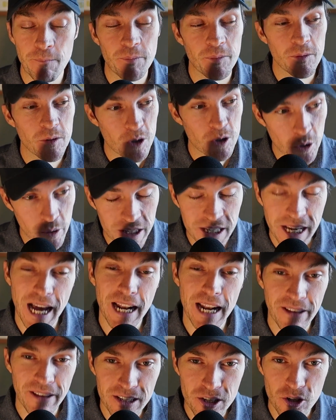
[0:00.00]
So
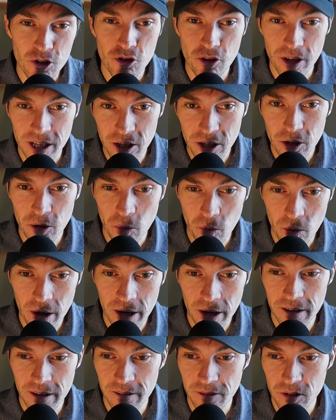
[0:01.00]
that's a trickier
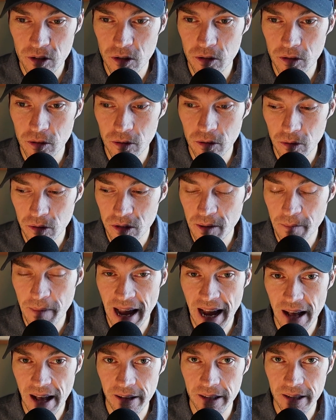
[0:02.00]
one to
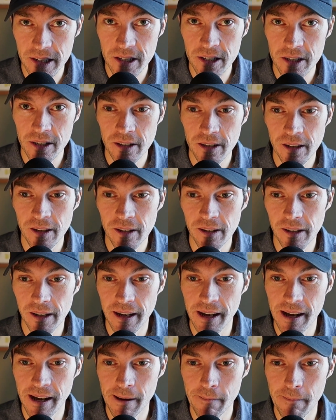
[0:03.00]
balance.
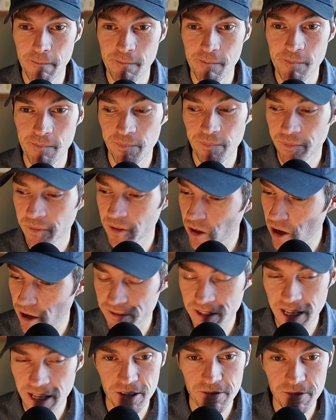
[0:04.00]
Golf
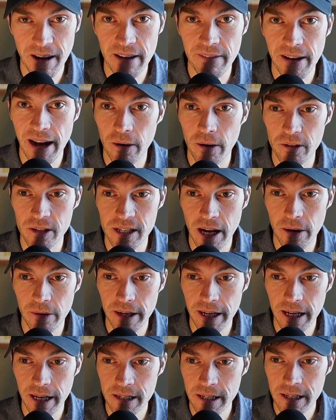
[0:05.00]
takes 5 hours
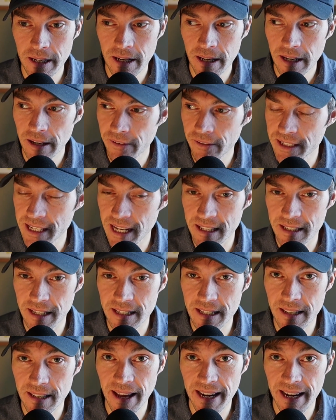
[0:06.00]
nowadays. If it takes less
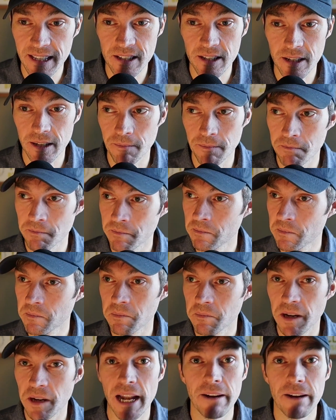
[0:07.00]
than that, it's a
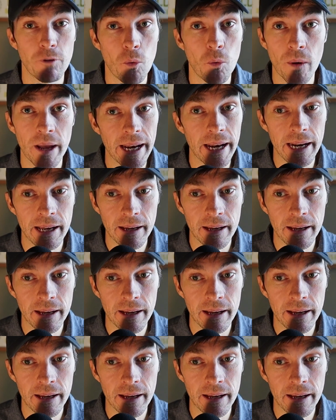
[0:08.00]
kind of a win,